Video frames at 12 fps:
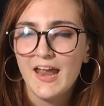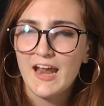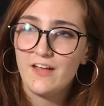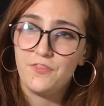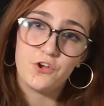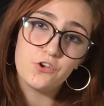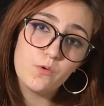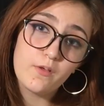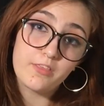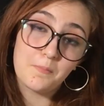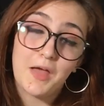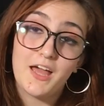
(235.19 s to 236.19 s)
And they're doing
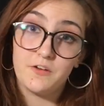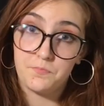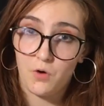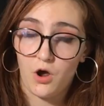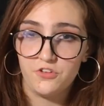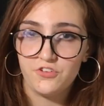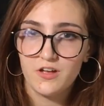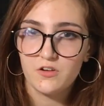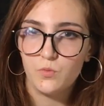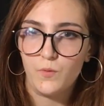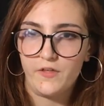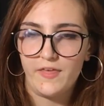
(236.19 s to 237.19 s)
some kind of
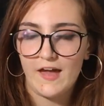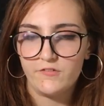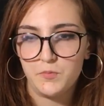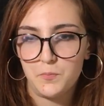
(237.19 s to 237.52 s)
project where they have